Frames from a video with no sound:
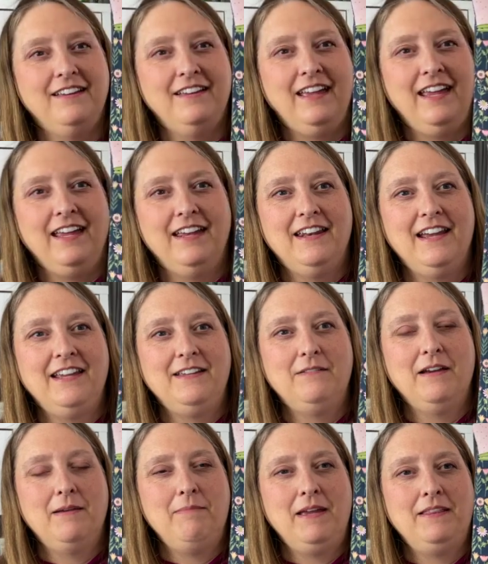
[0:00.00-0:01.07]
And
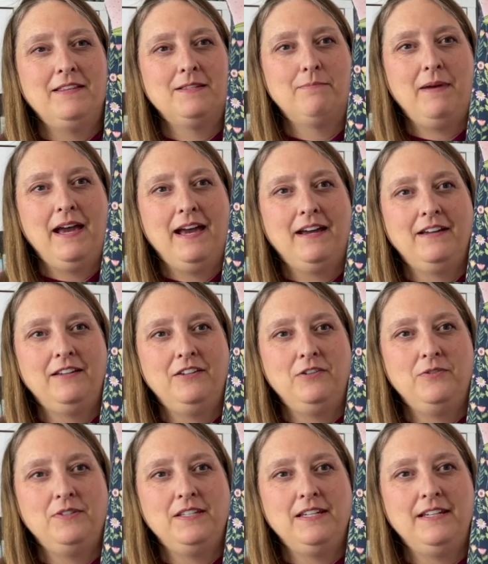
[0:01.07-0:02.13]
I made this bag
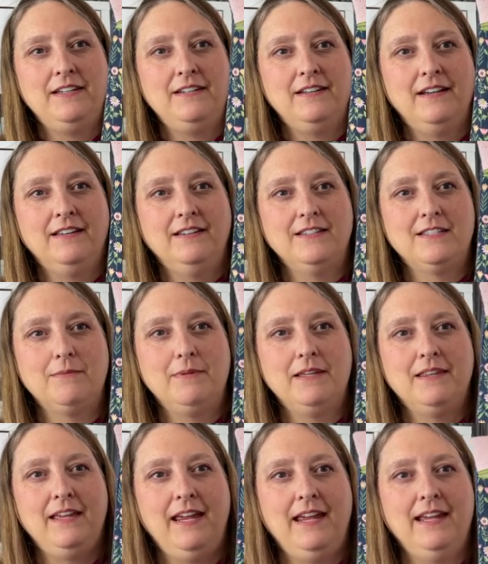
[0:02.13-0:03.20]
using
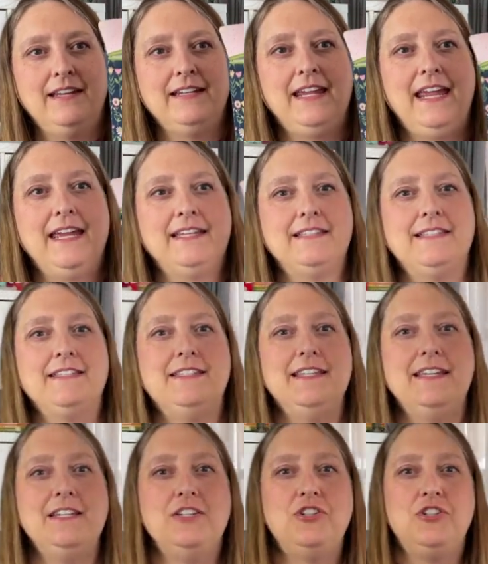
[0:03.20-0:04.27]
Elizabeth Ann Can
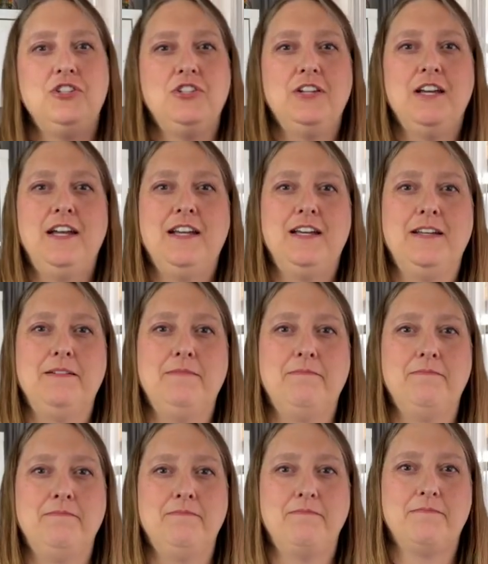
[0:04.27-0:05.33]
Stitch,
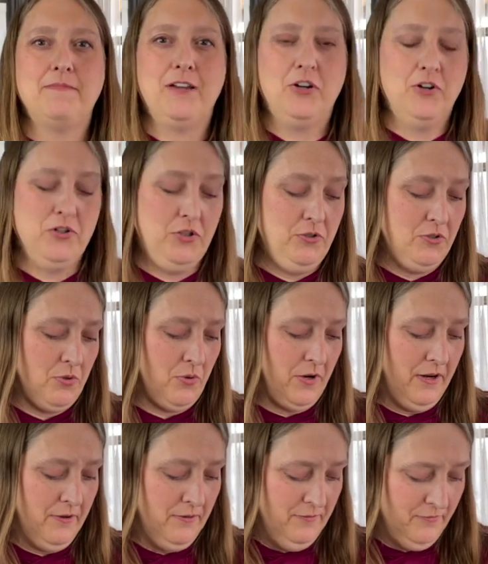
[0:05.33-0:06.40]
her
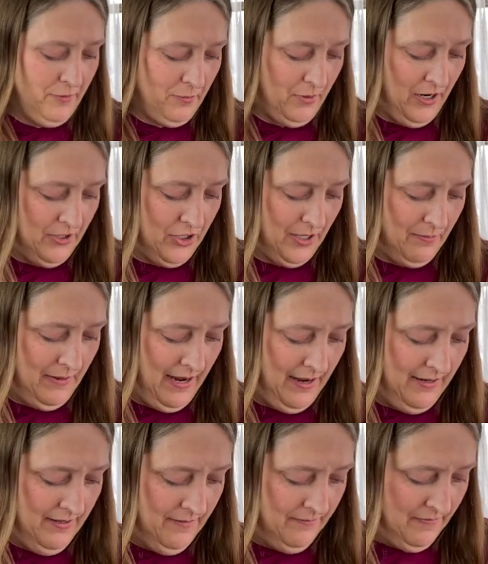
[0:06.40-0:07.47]
tutorial for project bag.